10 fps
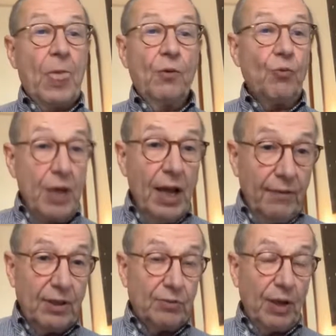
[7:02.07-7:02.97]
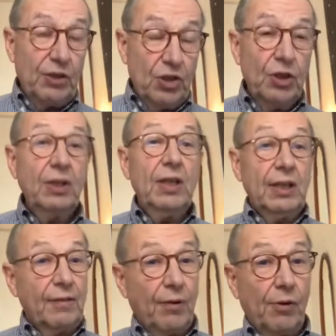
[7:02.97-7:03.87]
We have a tradition,
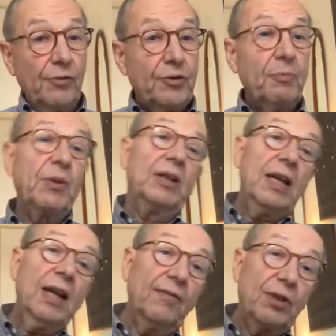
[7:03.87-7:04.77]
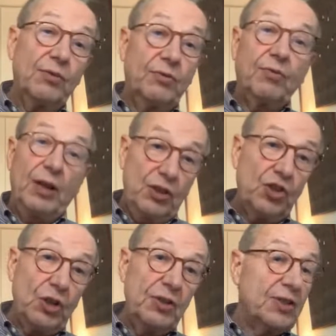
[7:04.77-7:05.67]
it evolves, but they have
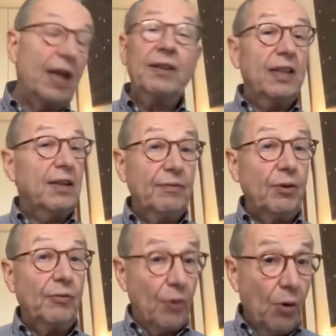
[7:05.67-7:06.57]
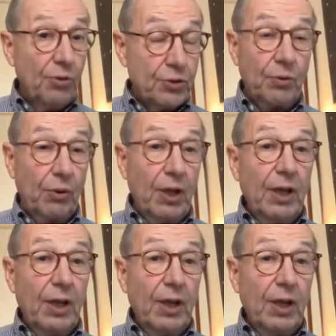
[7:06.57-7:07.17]
traditions and they evolve also.